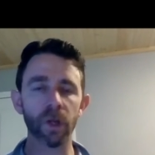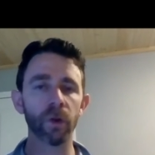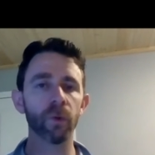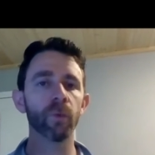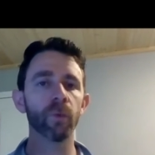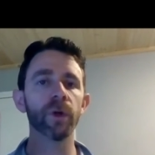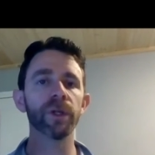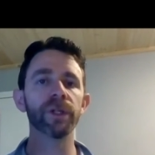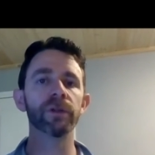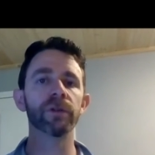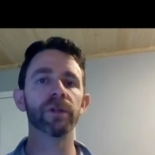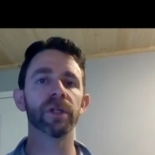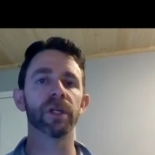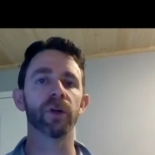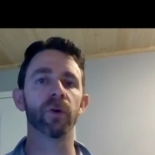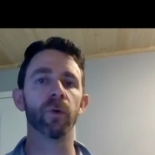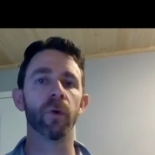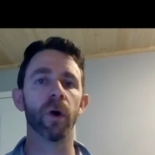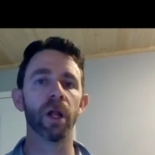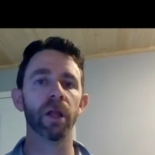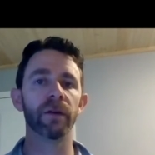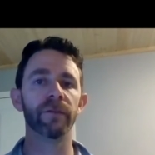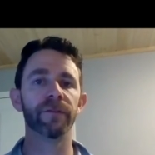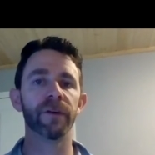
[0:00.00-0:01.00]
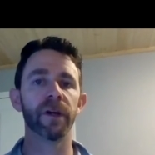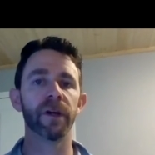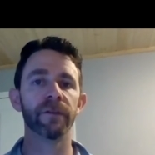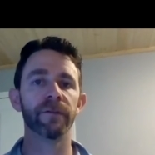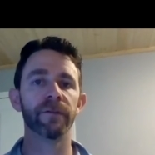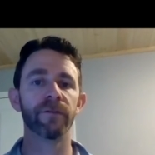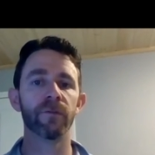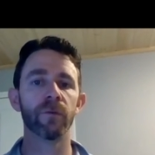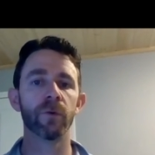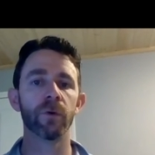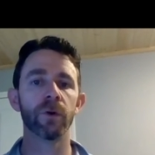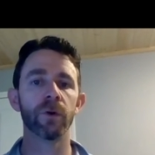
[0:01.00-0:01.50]
what you can qualify
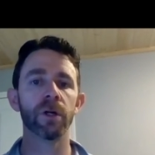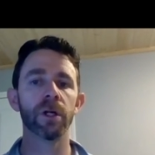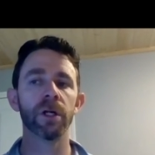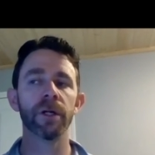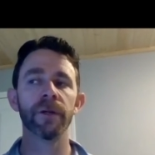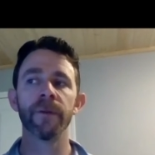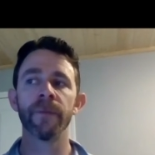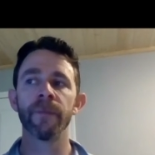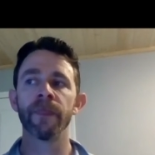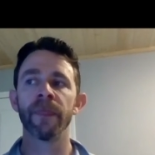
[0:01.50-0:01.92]
for